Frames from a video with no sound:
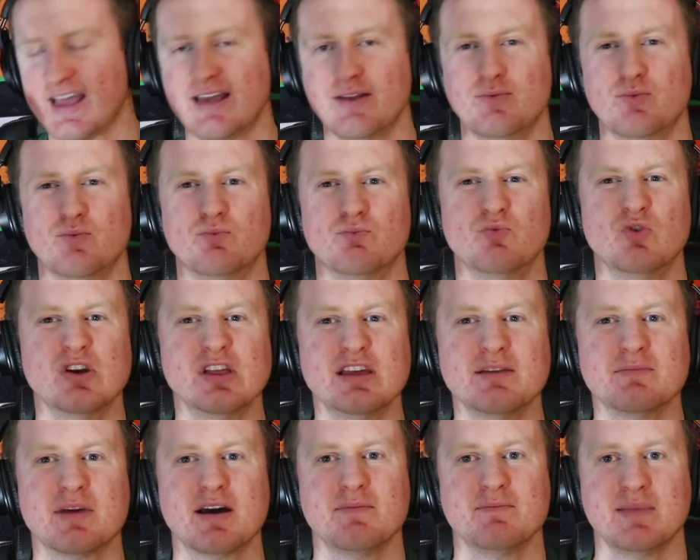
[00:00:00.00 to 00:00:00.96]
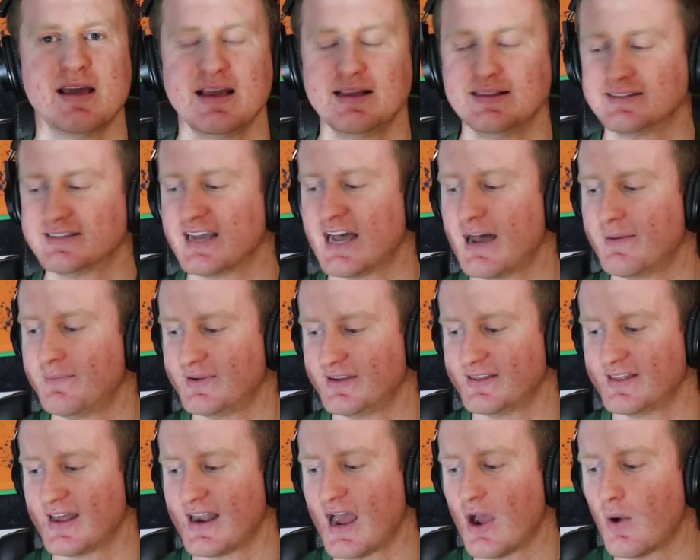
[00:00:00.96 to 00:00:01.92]
And really, my main
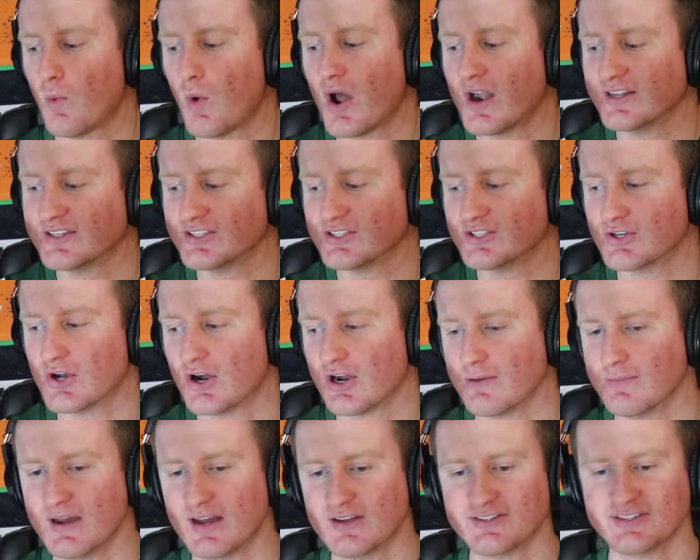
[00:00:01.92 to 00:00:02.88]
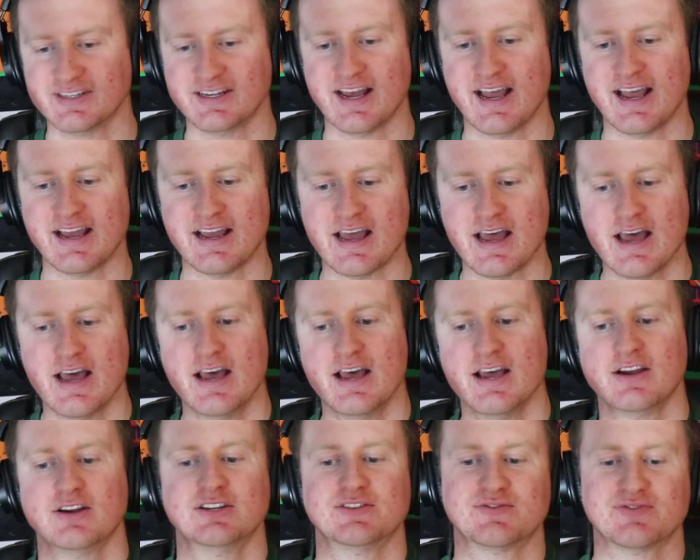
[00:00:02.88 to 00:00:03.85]
topic that I wanted to talk about today,
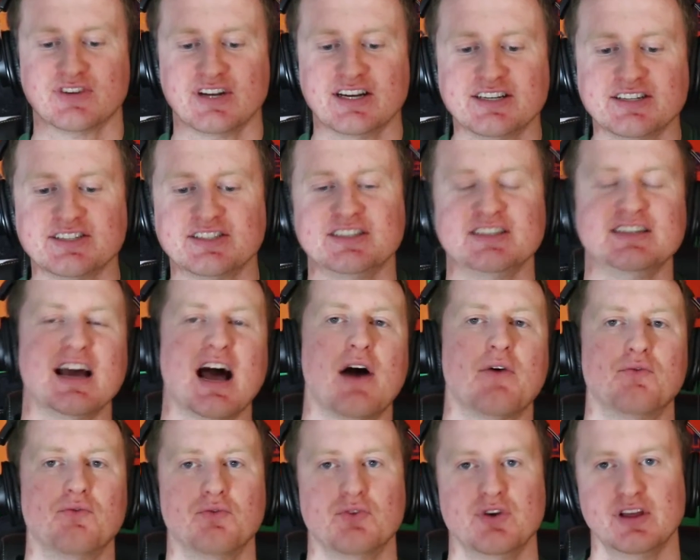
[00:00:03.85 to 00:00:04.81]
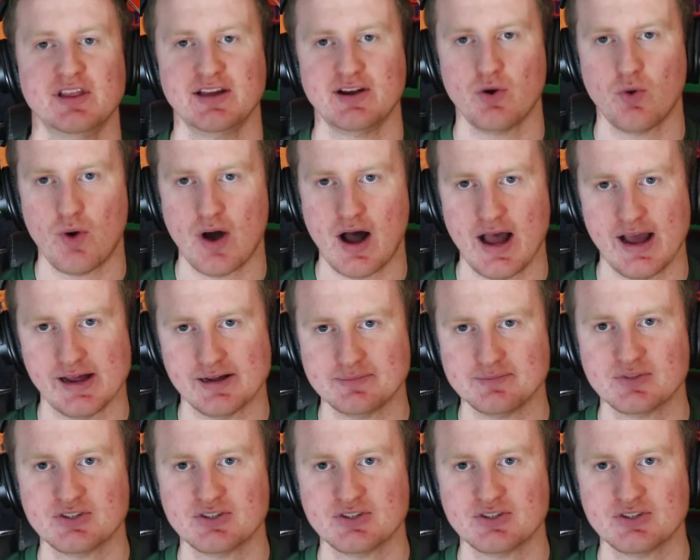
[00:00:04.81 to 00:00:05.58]
because free agency got really quiet.